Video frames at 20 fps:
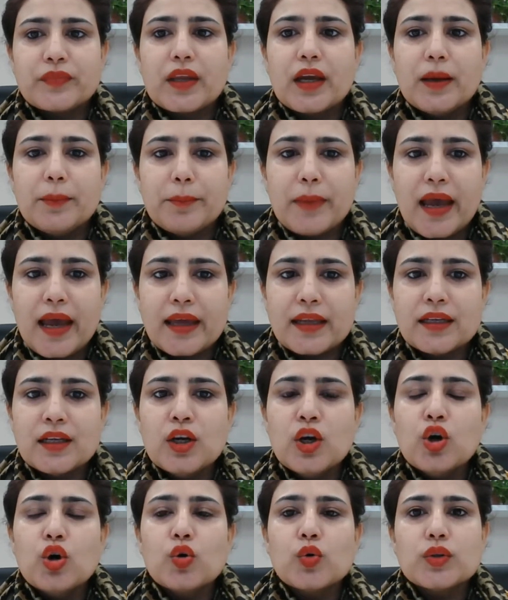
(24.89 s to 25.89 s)
a man
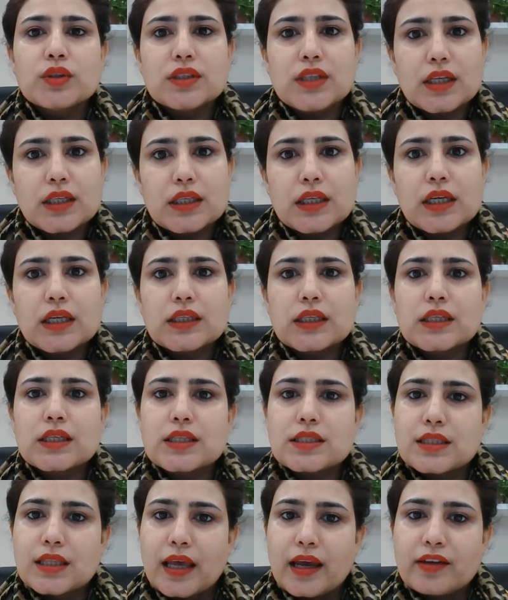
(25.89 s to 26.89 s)
who dedicated
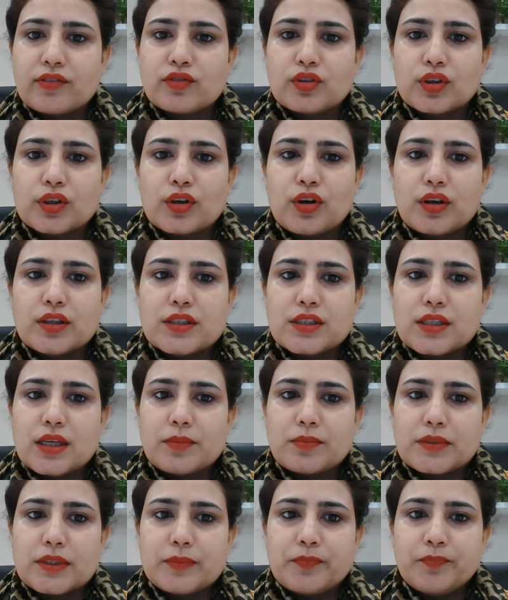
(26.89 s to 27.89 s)
his life to the
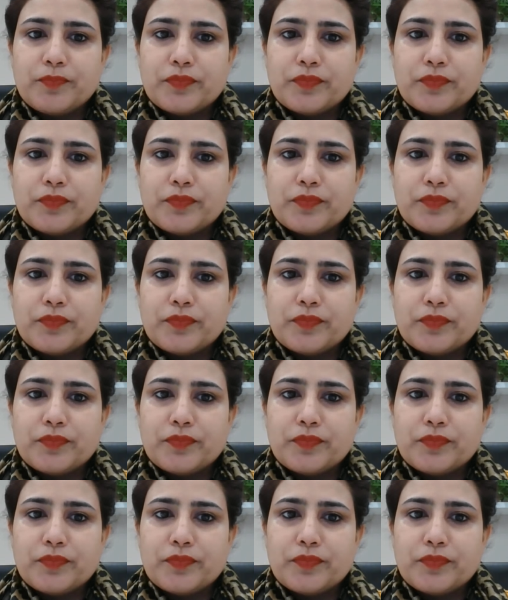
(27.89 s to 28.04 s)
concept.